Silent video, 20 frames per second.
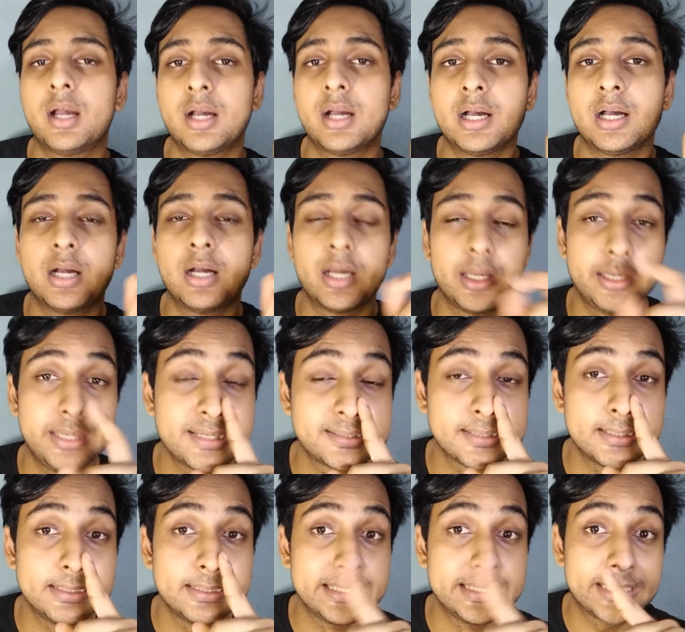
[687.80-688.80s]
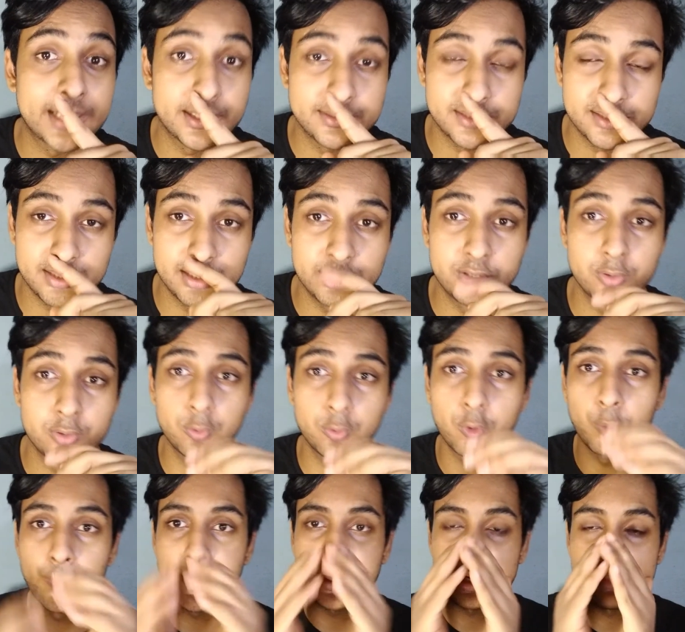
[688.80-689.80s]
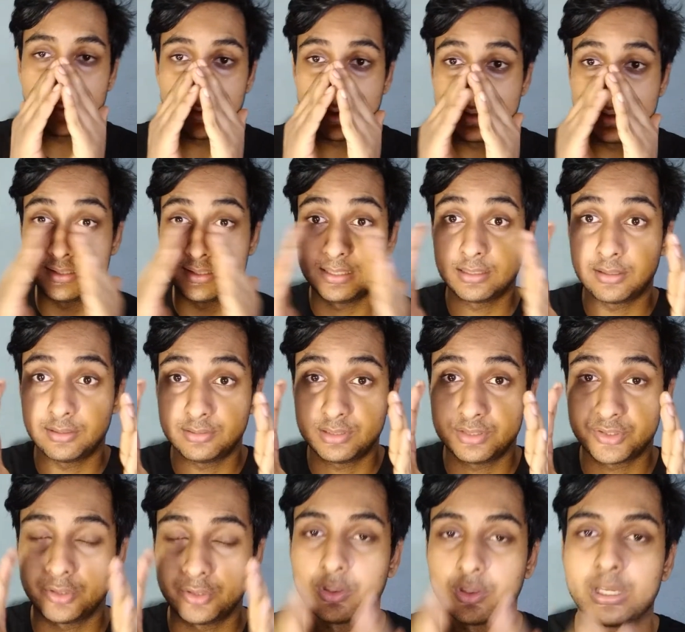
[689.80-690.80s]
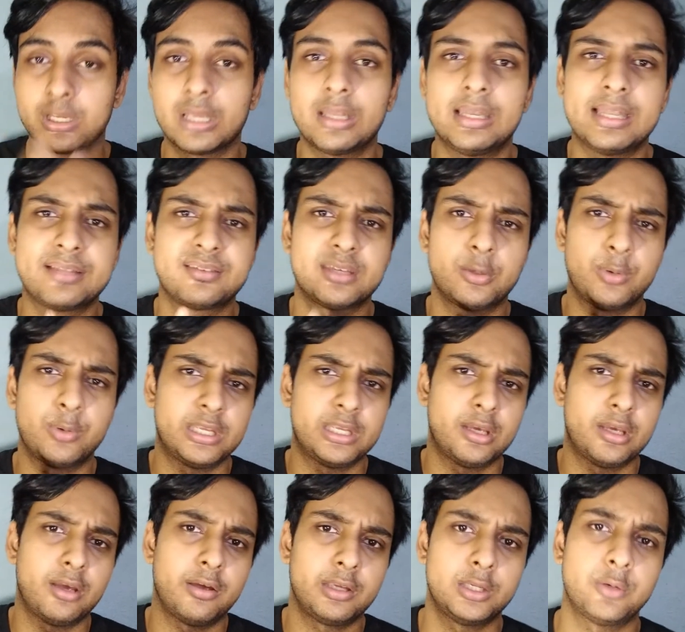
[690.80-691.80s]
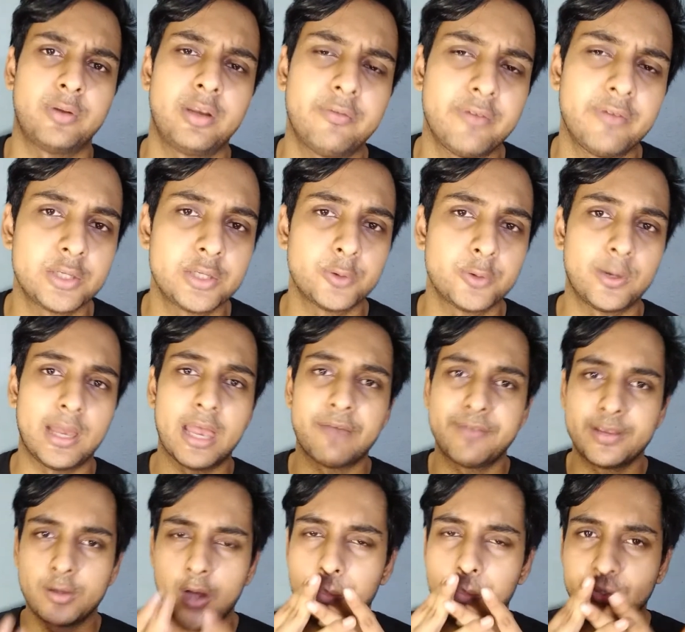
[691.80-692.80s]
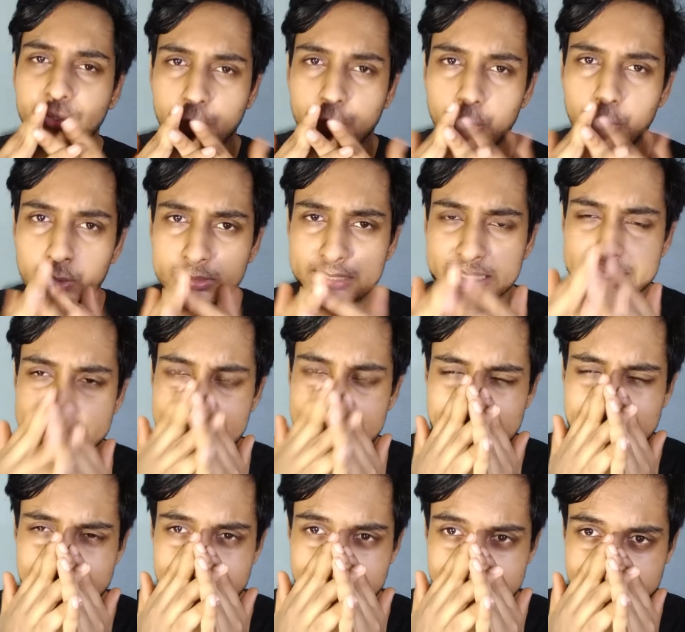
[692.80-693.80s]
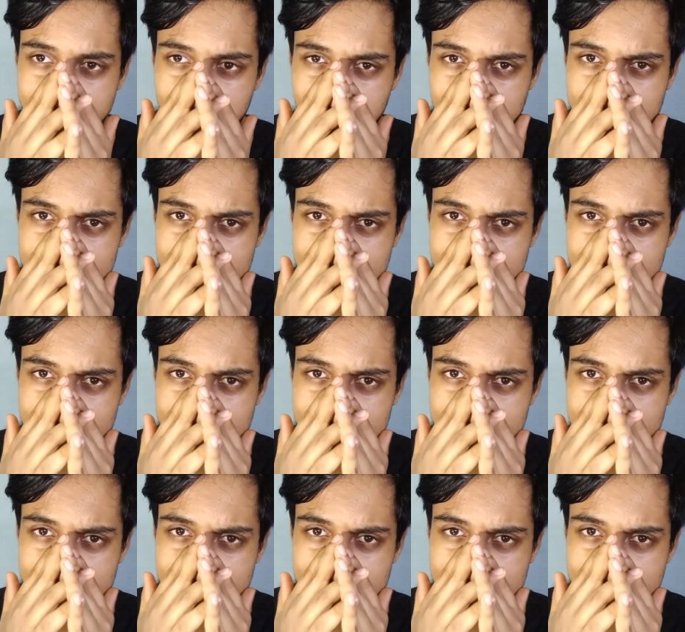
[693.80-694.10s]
nasal decongestion to open up your nasal congestion. Okay, let's say whenever you're having common cold, there is edema here.